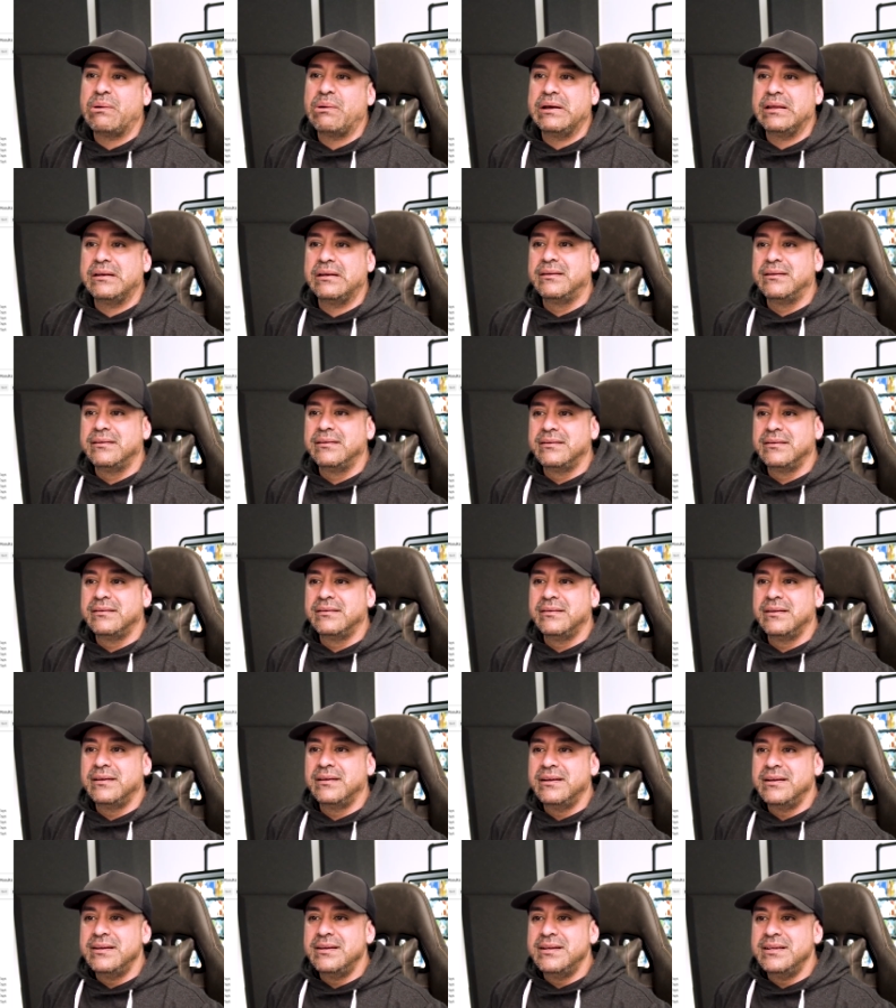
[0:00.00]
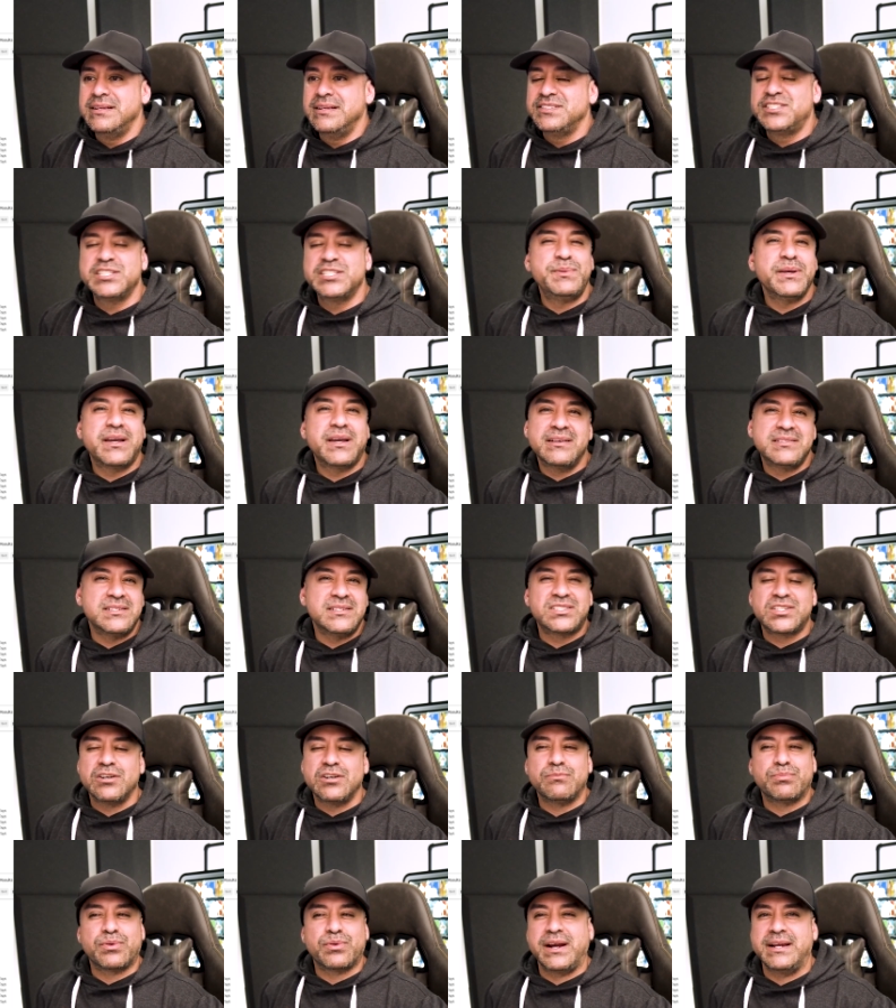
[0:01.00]
one, just because it's
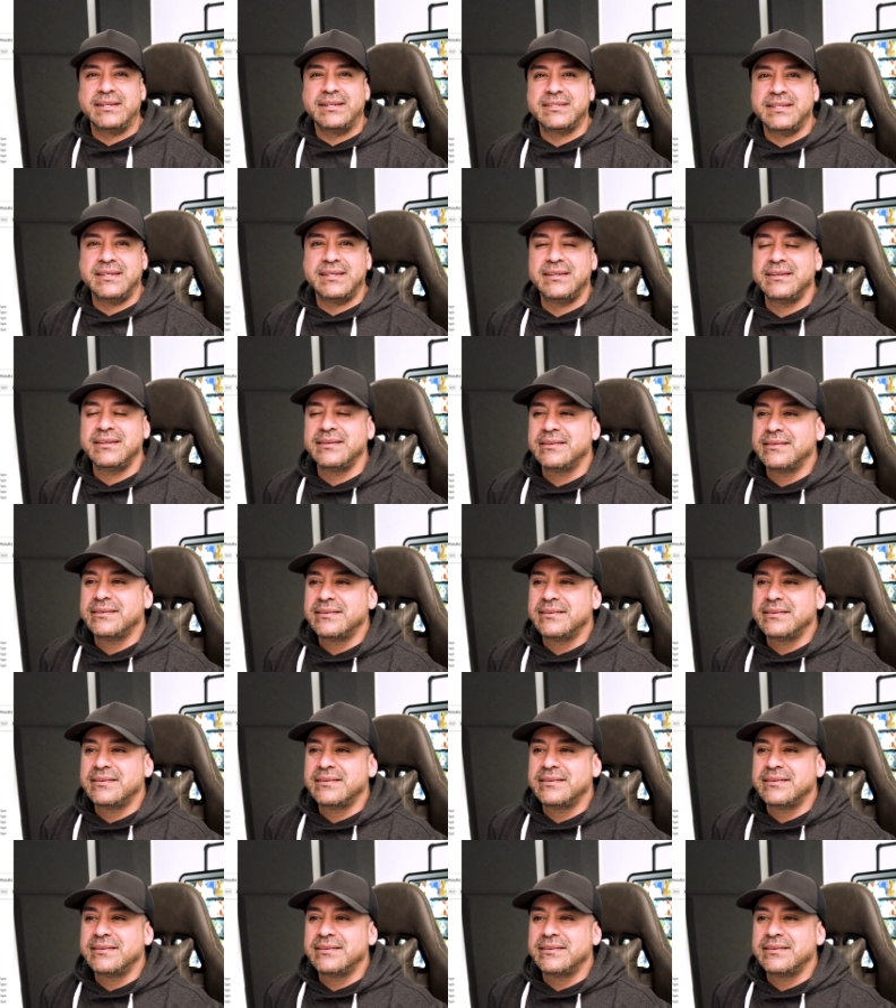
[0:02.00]
so pricey.